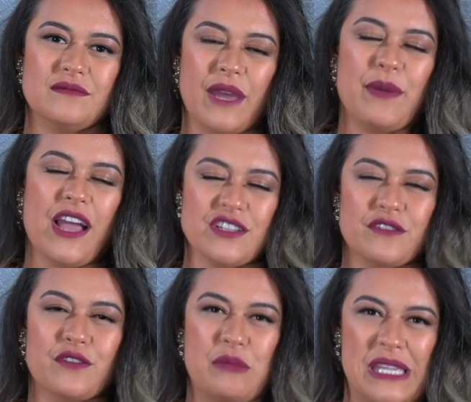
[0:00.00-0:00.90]
my
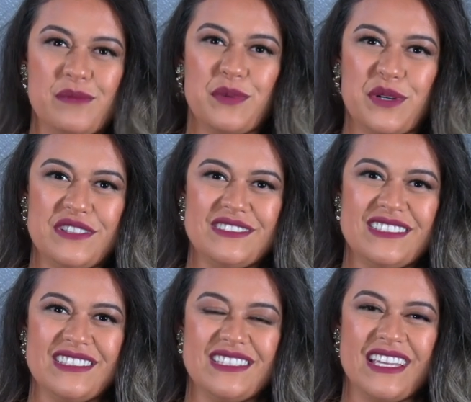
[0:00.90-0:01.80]
passion for people.
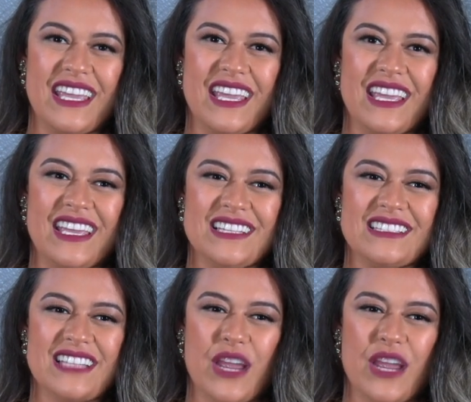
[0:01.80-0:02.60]
And